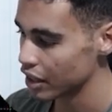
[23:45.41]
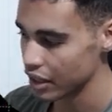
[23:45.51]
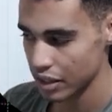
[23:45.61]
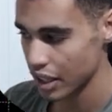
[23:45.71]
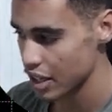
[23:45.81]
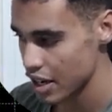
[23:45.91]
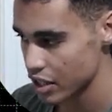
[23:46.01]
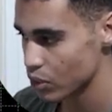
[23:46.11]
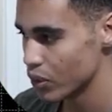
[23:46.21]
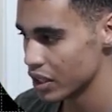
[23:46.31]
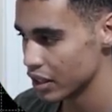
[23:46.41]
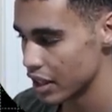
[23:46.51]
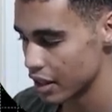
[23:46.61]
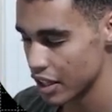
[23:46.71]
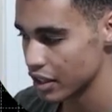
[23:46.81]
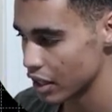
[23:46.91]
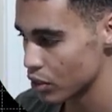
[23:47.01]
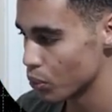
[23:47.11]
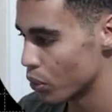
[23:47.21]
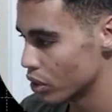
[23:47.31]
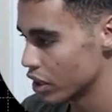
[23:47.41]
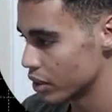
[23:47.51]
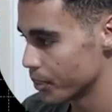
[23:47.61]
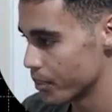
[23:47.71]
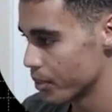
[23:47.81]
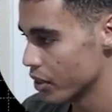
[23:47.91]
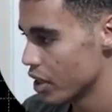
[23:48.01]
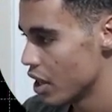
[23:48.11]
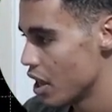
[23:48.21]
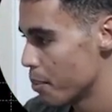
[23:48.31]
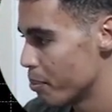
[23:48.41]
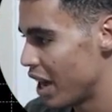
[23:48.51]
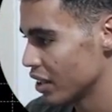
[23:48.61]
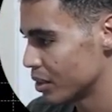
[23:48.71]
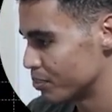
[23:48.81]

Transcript: that it is doing the thing that you want it to do. But